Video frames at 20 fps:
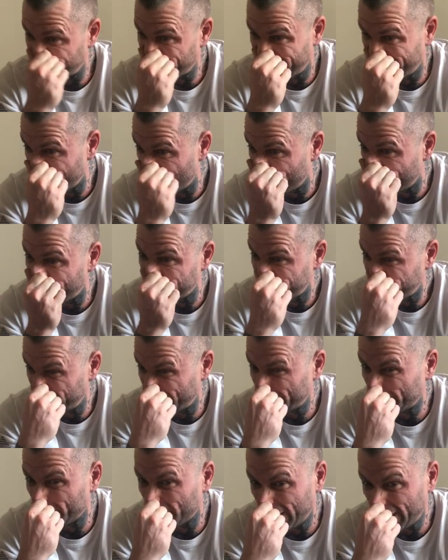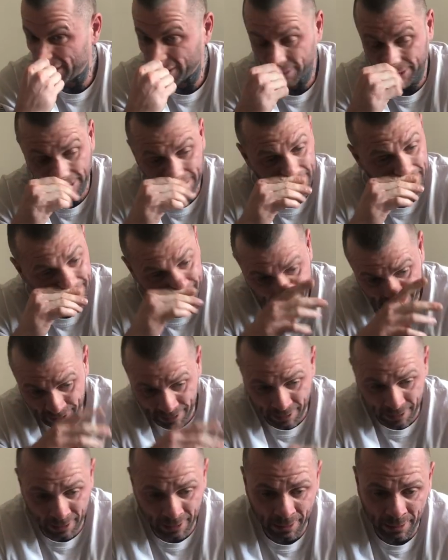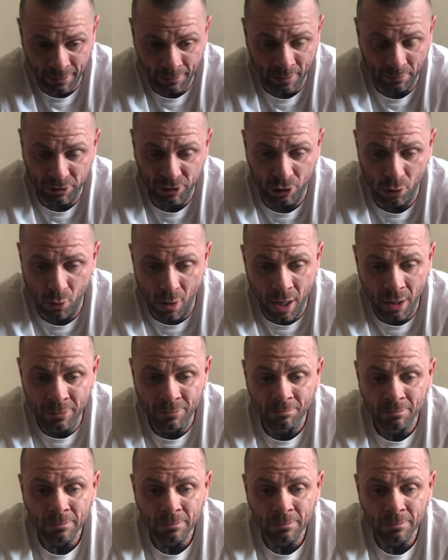No one else would do it, I'm sure.